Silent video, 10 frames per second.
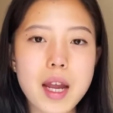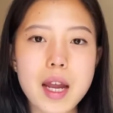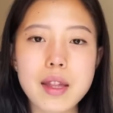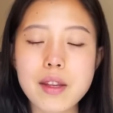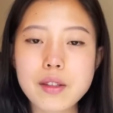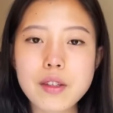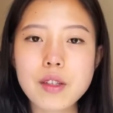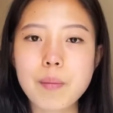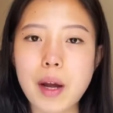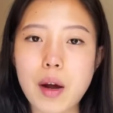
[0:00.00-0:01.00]
and this is
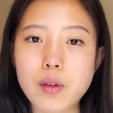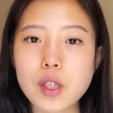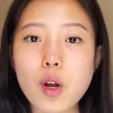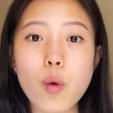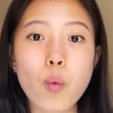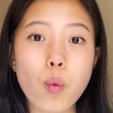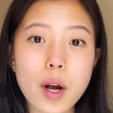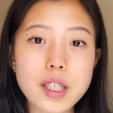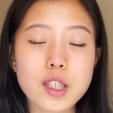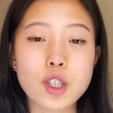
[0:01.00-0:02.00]
about what